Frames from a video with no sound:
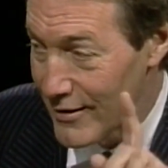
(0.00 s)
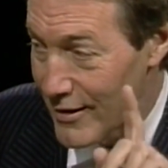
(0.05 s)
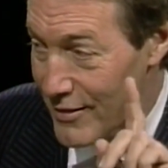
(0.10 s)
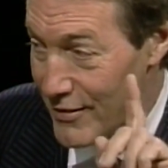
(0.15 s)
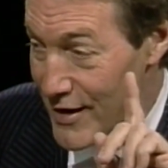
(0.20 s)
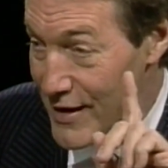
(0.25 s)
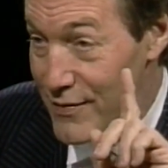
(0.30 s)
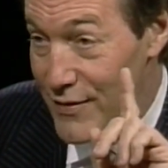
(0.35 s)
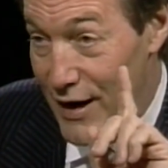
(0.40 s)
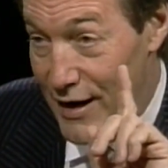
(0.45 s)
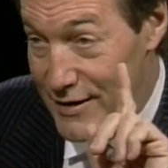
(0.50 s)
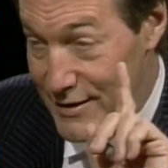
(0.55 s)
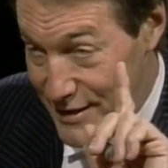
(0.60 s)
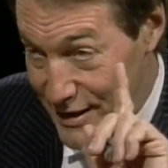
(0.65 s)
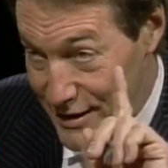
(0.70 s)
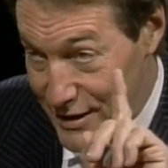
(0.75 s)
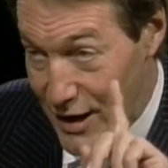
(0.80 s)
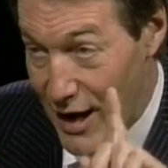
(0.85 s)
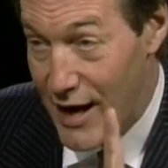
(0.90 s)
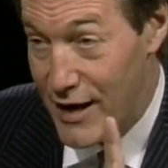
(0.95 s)
The thing that I
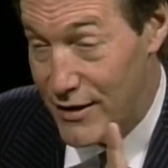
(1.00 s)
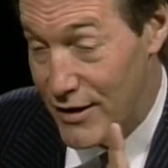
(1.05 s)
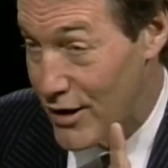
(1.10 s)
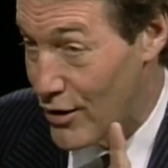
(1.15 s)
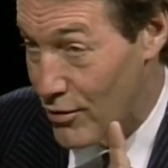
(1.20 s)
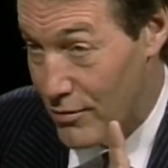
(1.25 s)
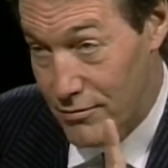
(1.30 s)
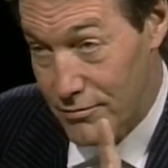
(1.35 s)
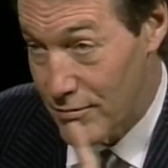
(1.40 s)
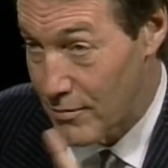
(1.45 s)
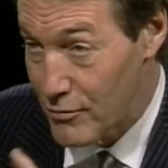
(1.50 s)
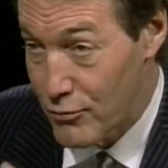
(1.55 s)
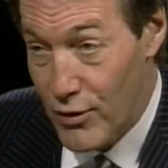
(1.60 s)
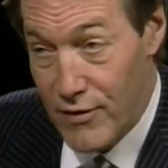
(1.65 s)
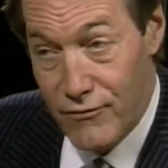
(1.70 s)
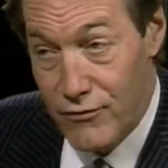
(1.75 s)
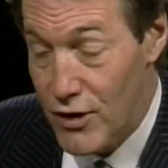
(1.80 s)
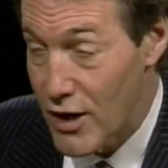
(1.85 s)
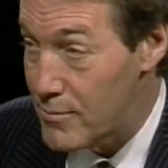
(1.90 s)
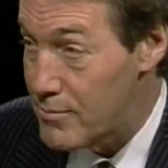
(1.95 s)
did not know,
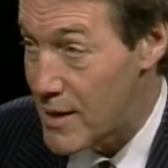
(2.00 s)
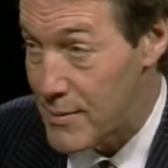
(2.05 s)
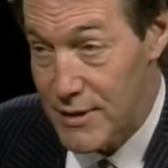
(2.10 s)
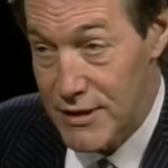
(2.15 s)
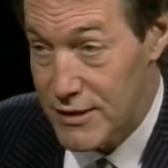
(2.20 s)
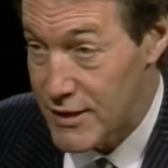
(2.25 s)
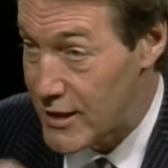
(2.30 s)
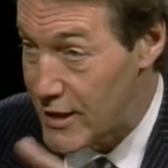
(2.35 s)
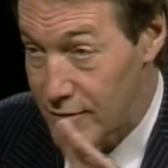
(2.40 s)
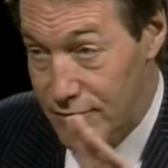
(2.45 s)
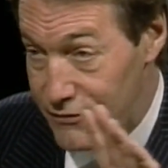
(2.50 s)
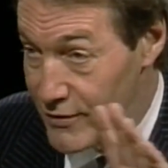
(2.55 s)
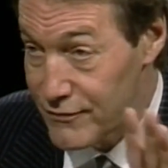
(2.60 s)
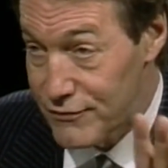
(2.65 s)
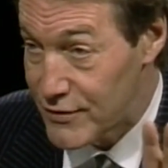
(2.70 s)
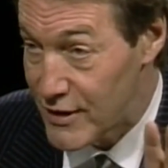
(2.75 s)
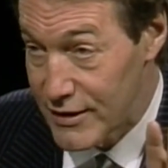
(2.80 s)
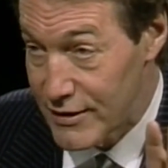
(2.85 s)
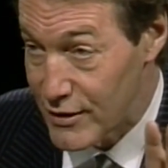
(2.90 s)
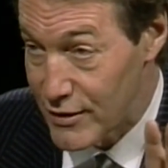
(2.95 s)
we've done maybe 10,
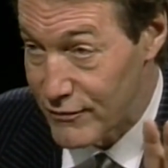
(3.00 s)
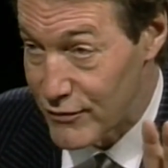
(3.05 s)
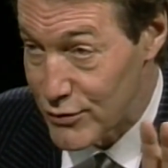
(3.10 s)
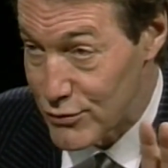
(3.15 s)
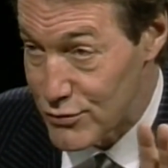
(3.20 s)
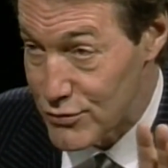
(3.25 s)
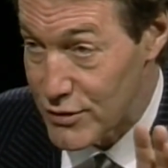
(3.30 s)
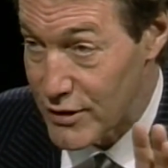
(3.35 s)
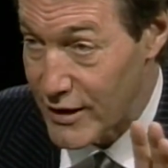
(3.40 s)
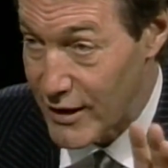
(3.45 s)
15 interviews